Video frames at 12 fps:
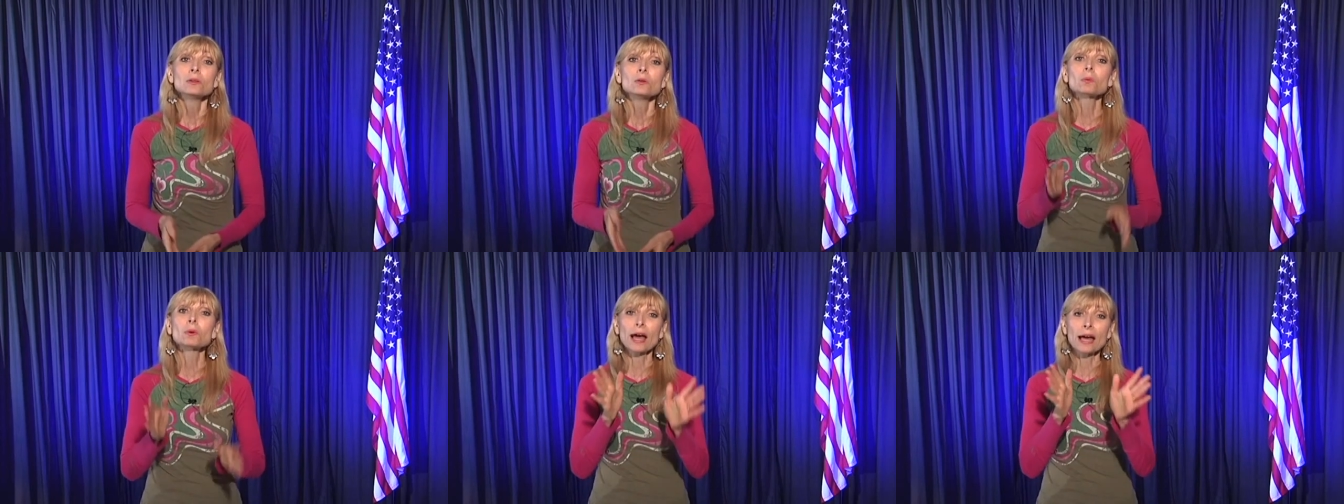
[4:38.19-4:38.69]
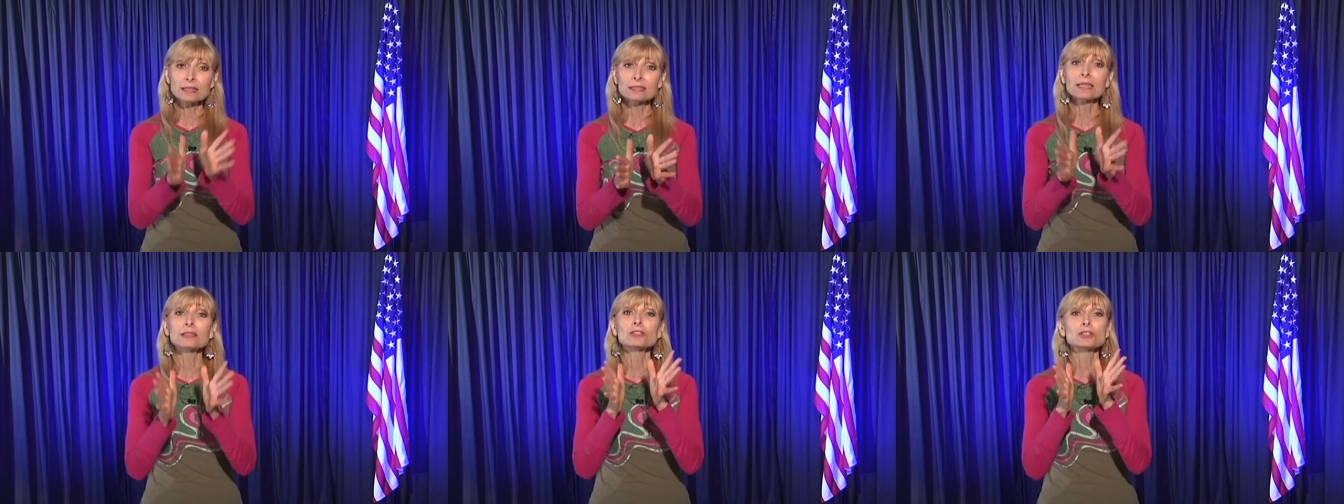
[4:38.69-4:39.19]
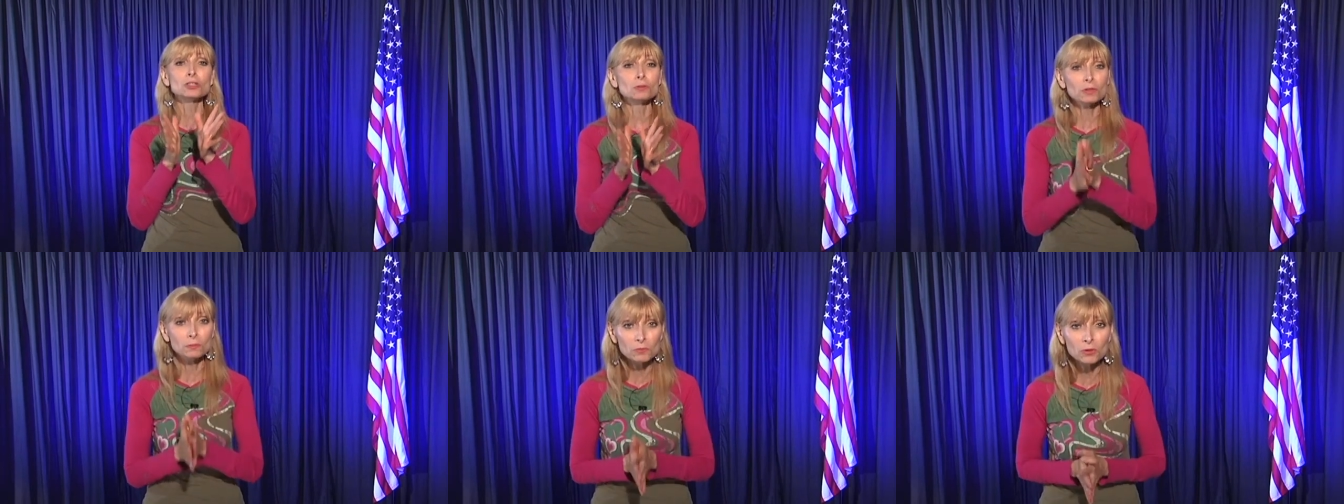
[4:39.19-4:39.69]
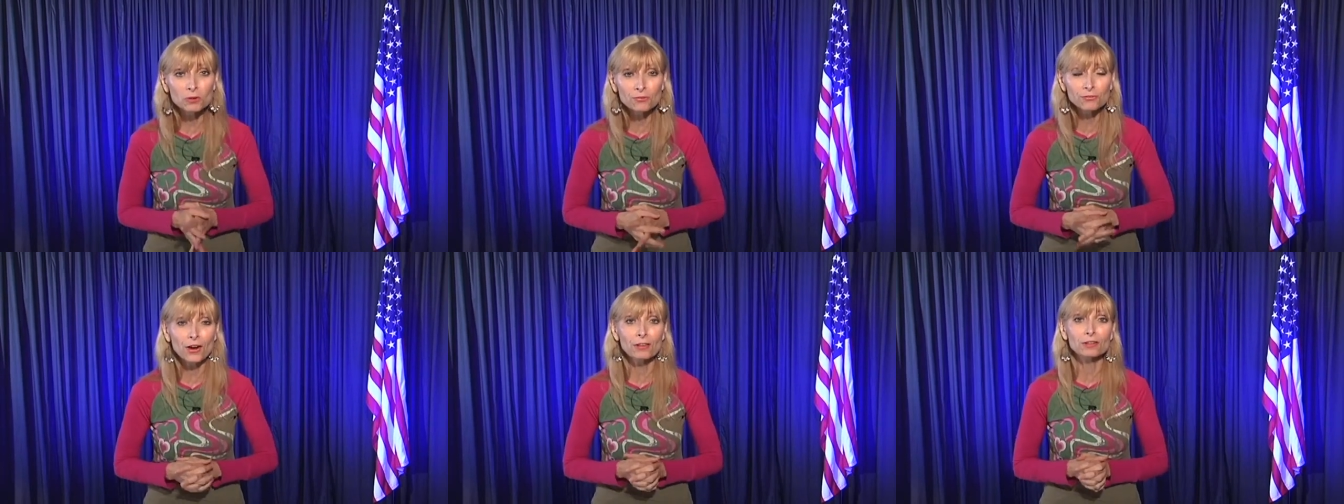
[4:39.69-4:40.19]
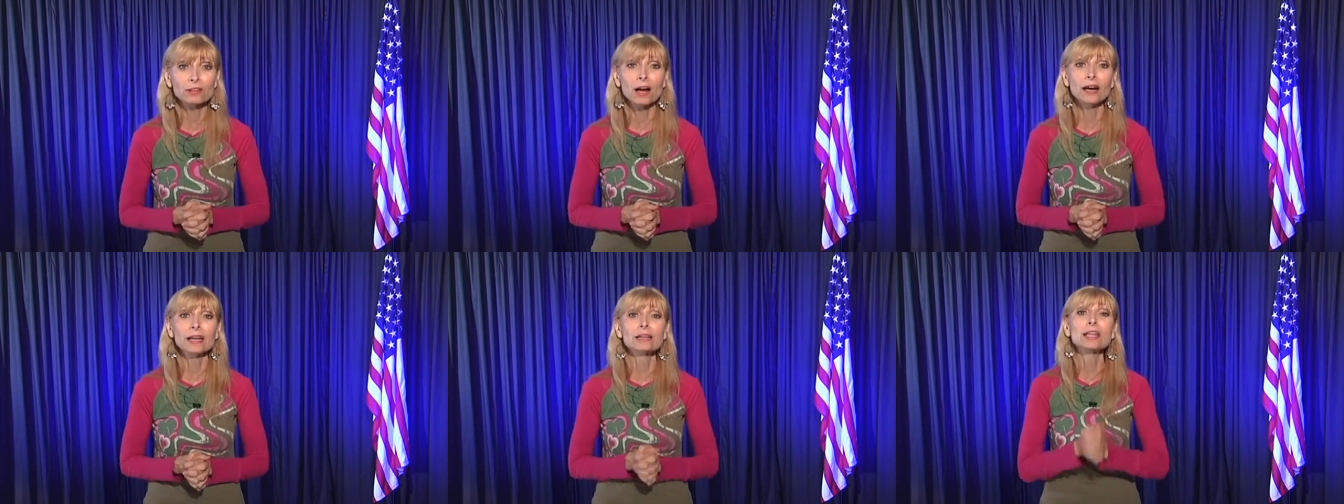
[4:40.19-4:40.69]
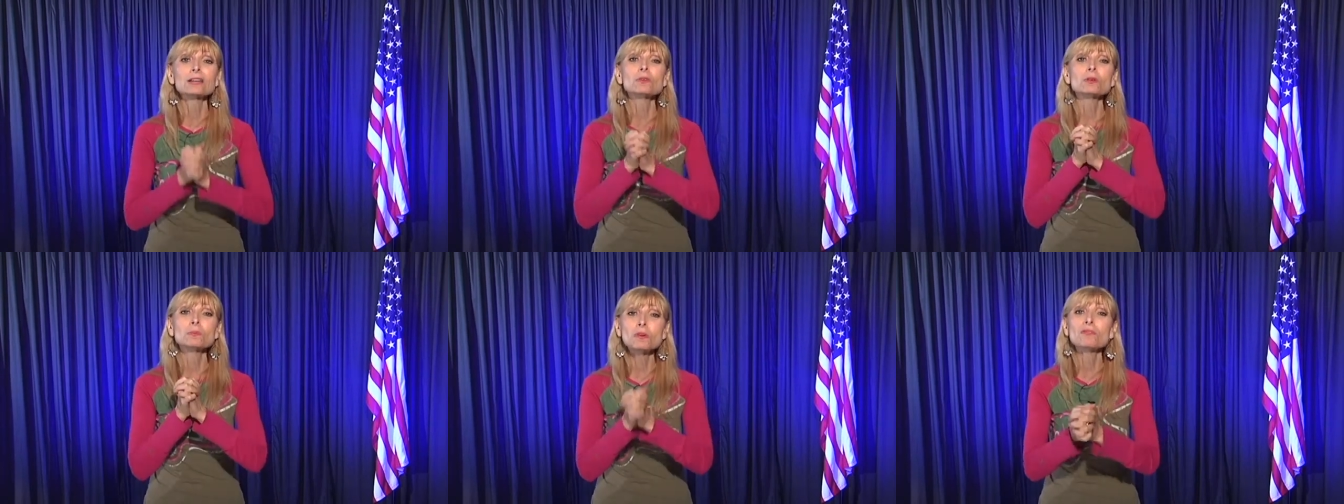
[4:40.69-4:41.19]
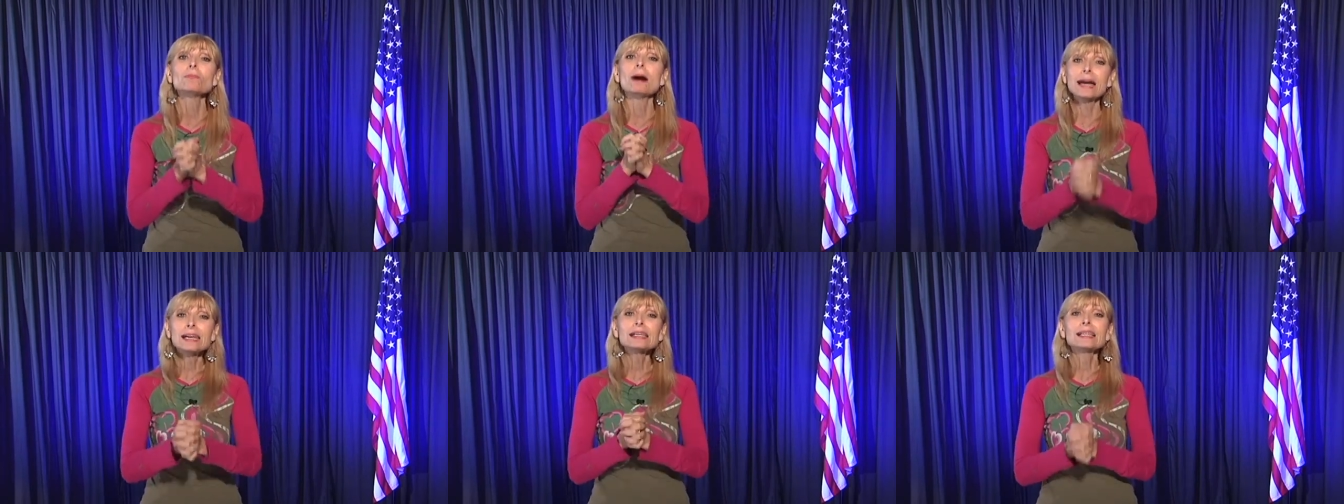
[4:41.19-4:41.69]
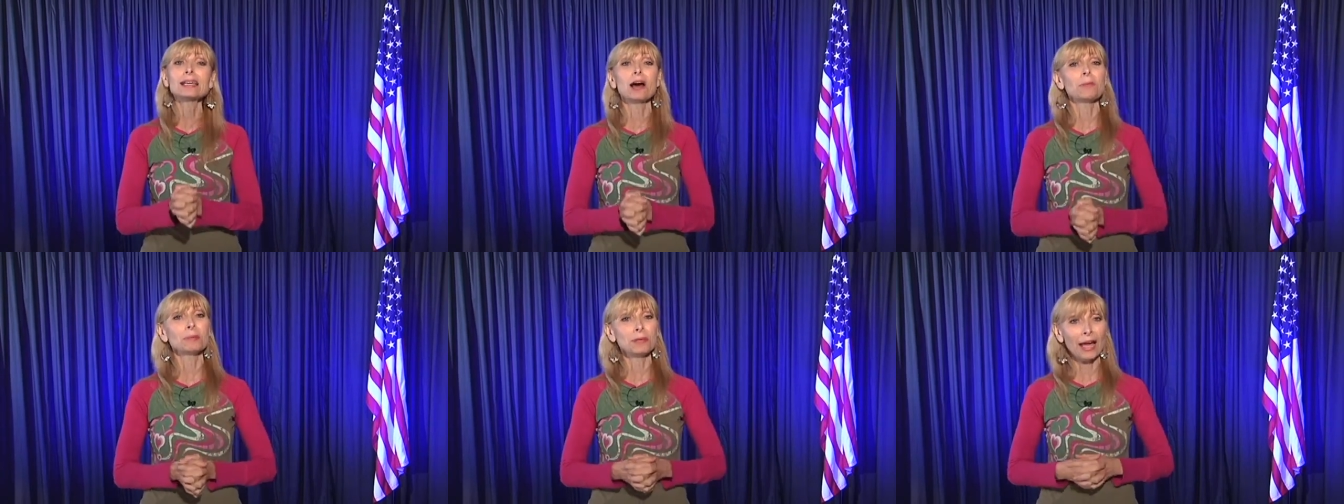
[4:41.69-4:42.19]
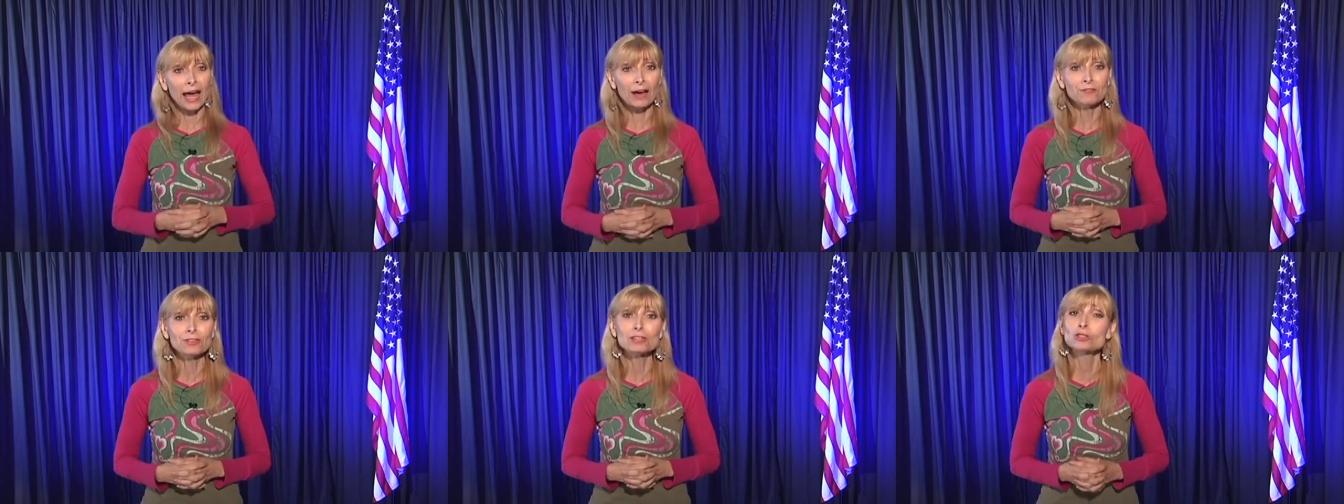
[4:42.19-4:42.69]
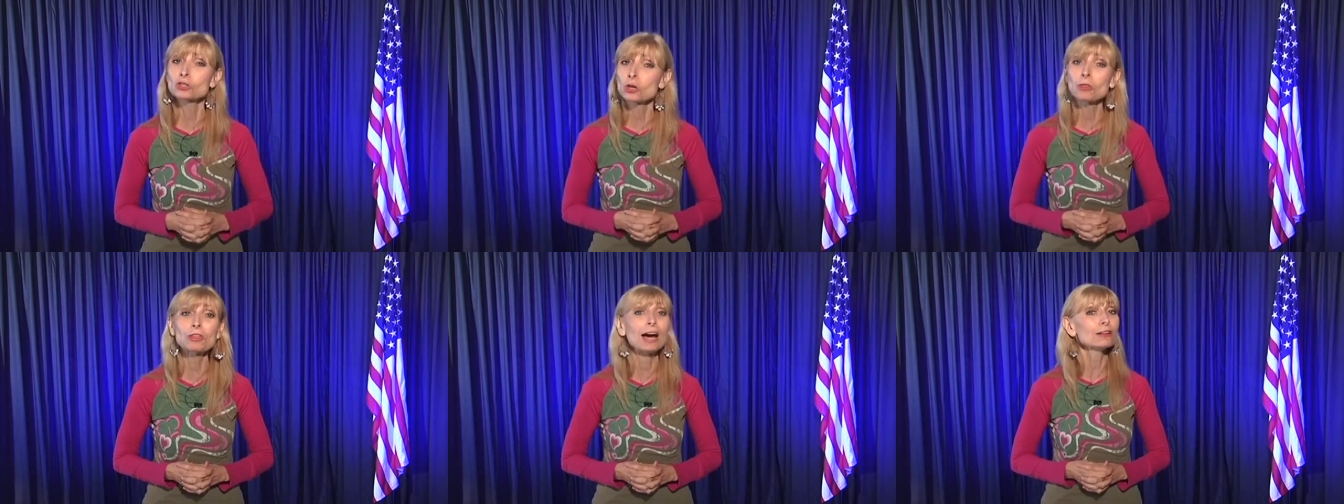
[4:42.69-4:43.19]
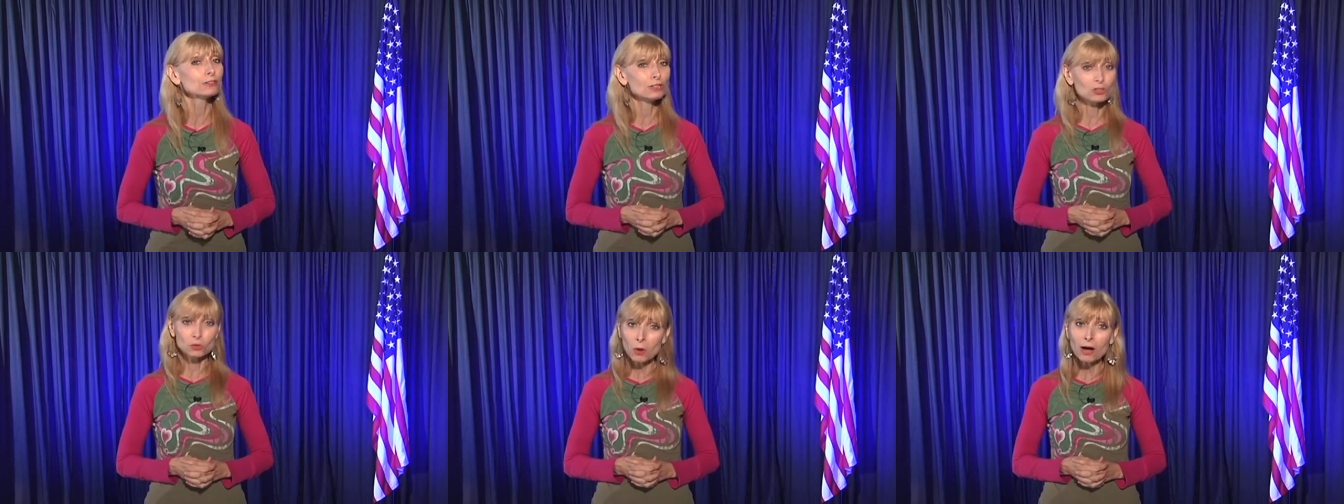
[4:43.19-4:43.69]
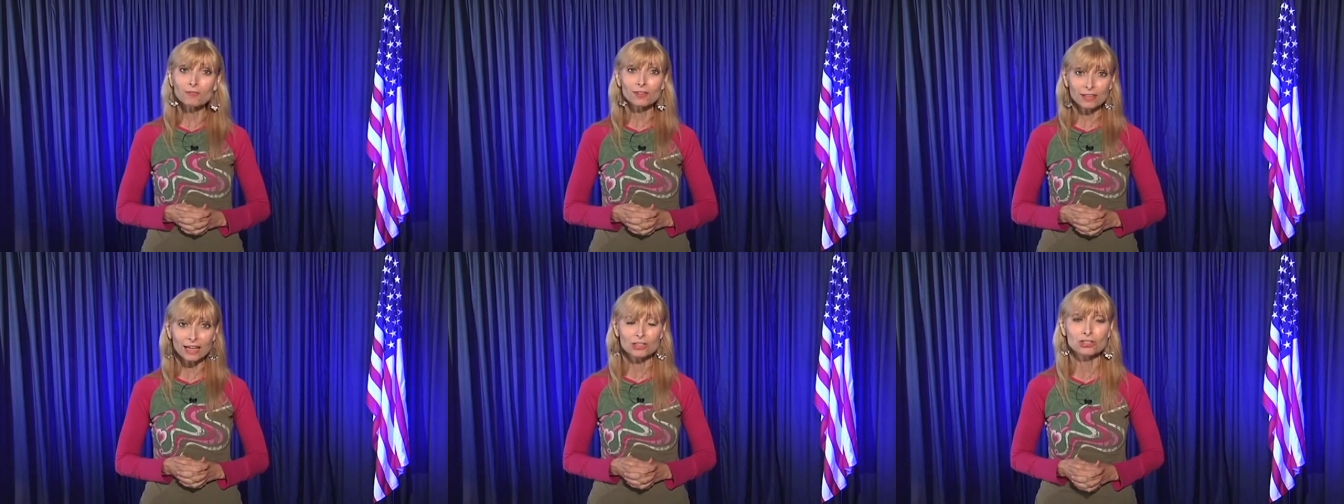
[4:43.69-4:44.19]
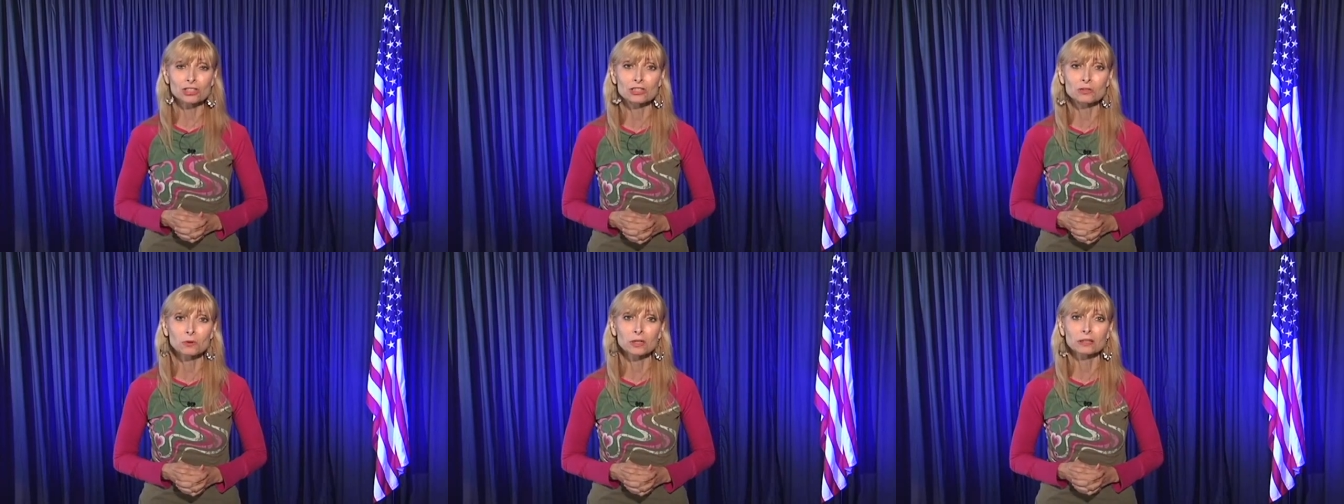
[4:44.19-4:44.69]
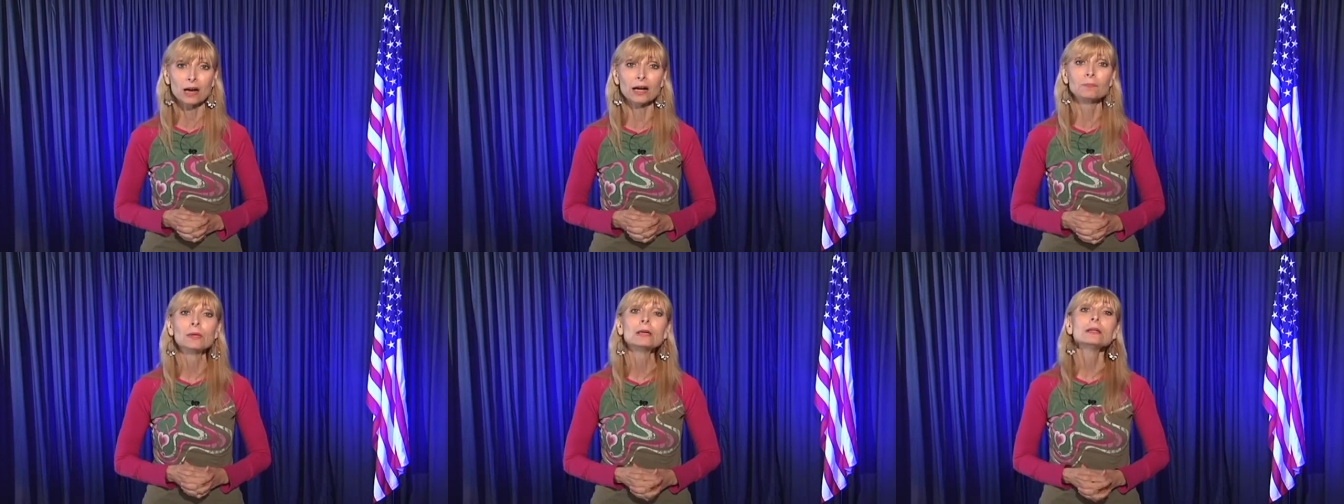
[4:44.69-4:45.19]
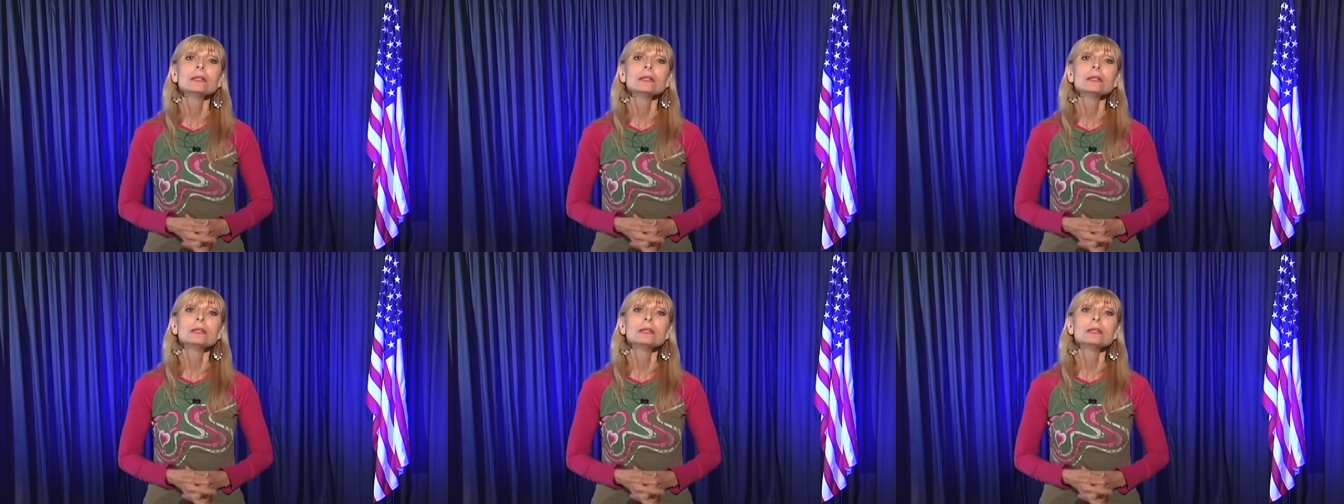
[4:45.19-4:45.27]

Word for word: Well, we're asking that you would move, Father God, and that you would move mightily on behalf of these 2012 elections, Lord God.